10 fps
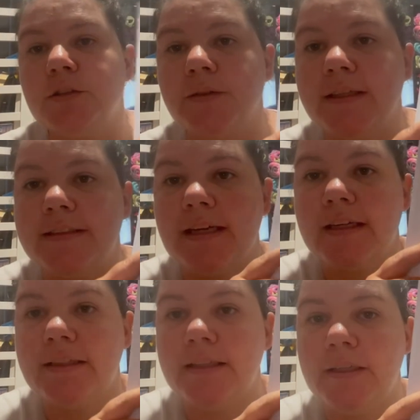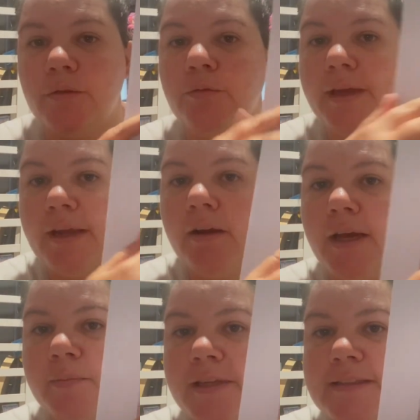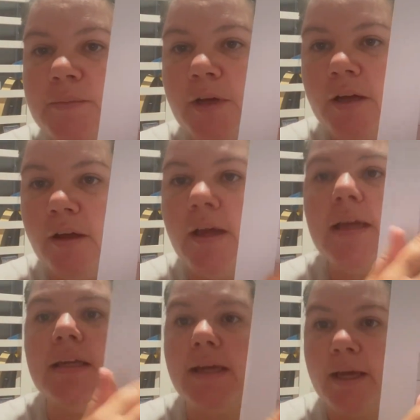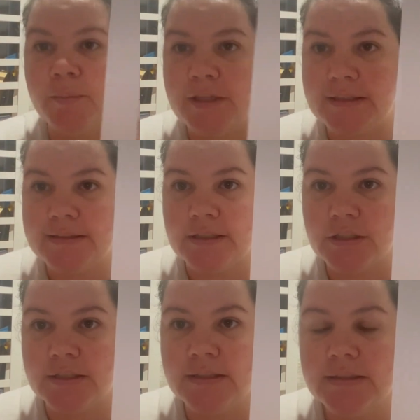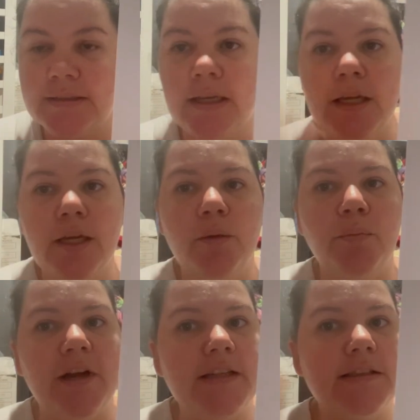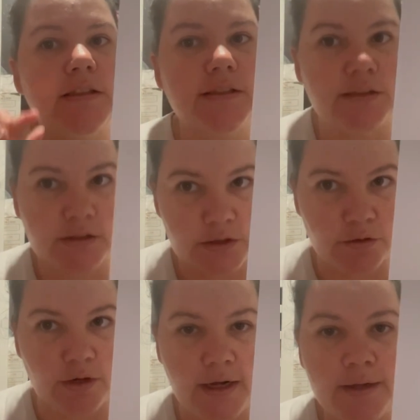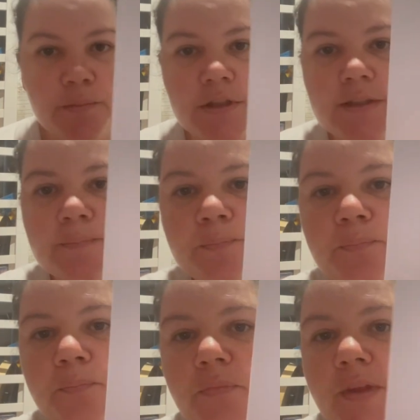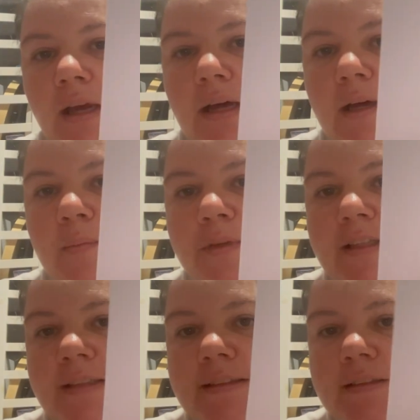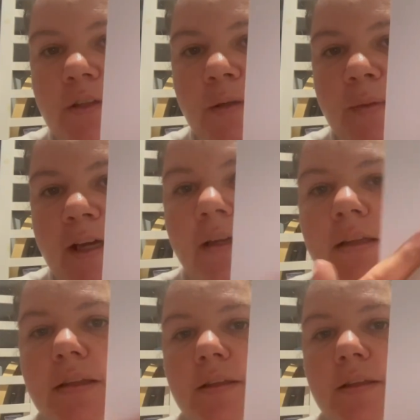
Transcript: you exactly where I place my eye and how many stitches, but it's just described. And this is her mouth.